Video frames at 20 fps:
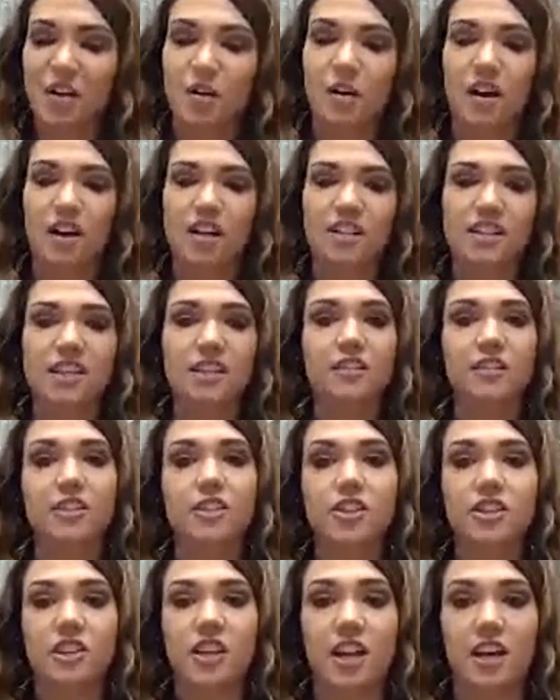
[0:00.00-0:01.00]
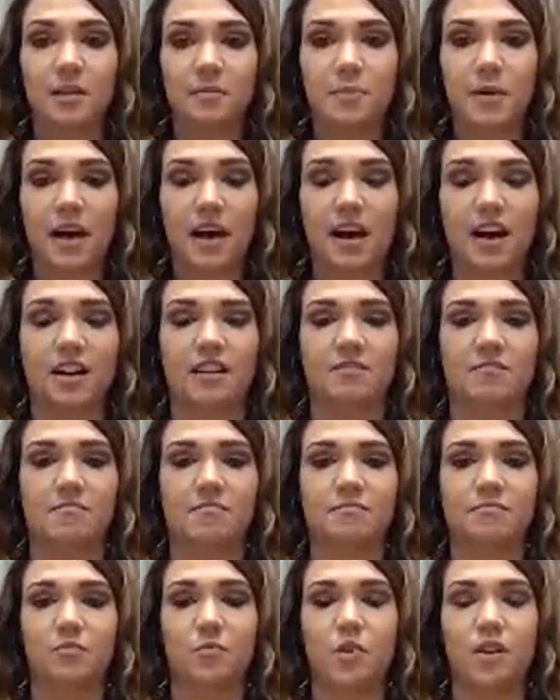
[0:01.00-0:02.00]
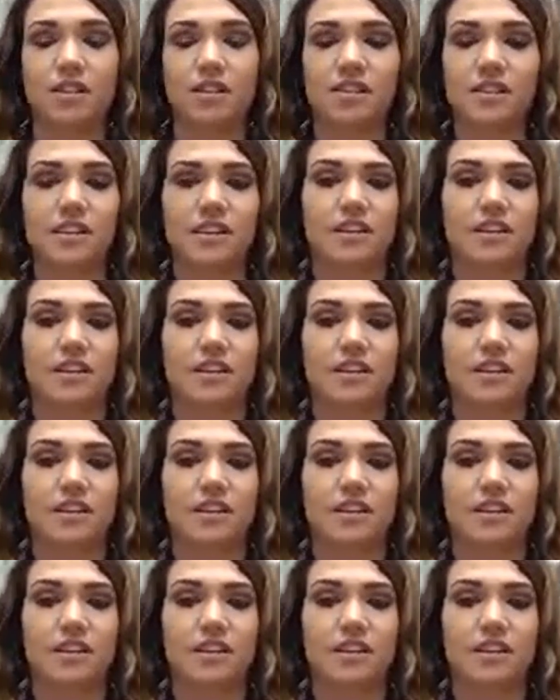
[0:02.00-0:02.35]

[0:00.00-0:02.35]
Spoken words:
So our dealership was